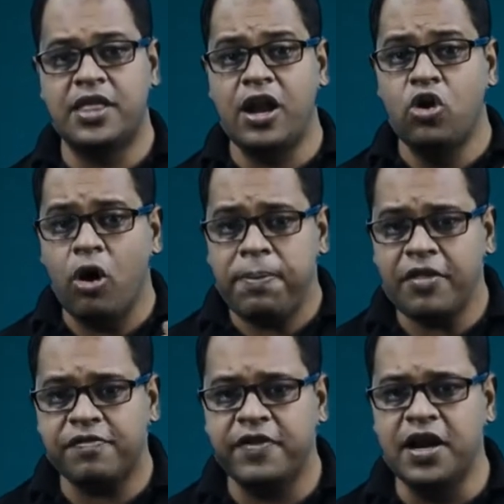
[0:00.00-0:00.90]
The
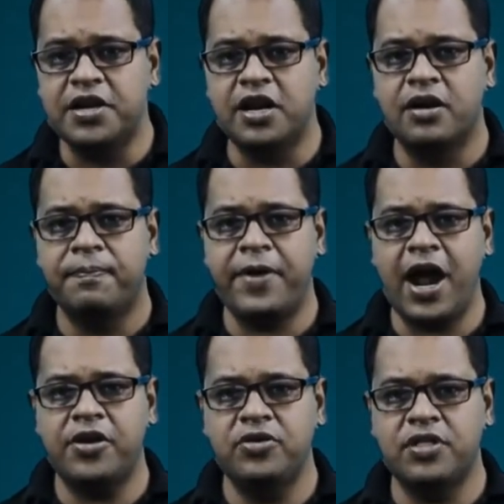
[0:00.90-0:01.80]
low-pass filter
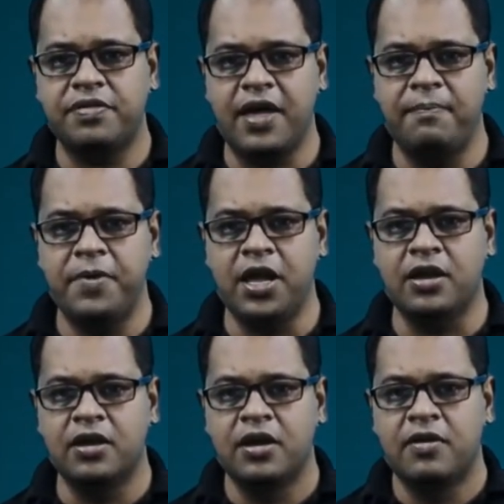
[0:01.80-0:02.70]
prior to the
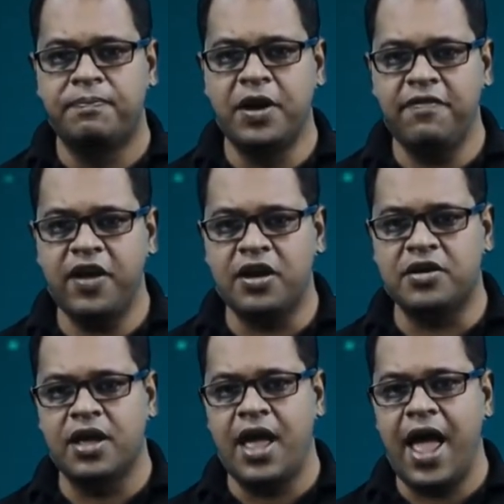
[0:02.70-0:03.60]
sampling
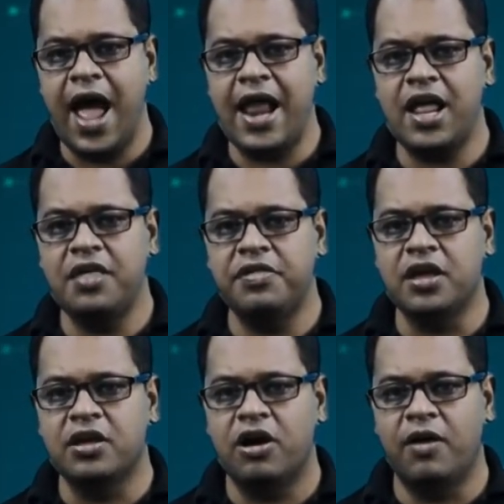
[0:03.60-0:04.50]
prevent
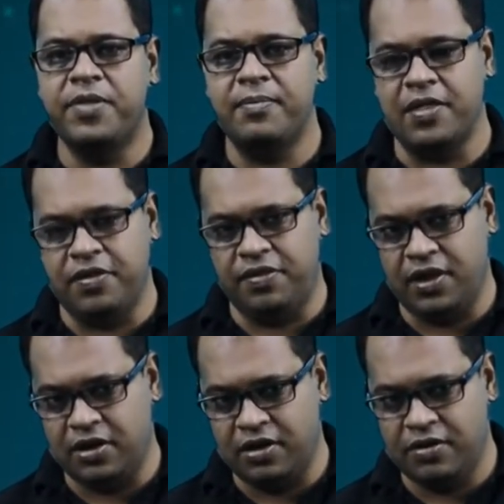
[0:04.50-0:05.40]
aliasing of the message
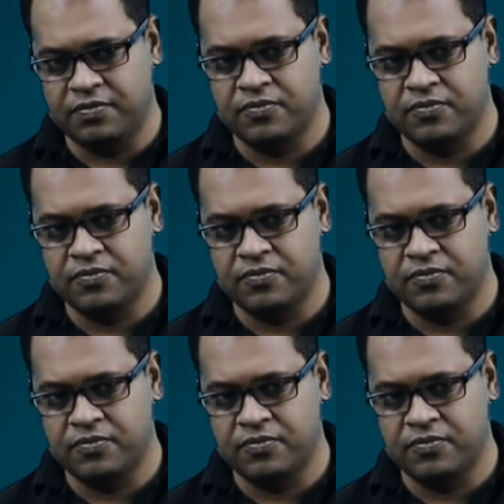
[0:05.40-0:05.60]
signal.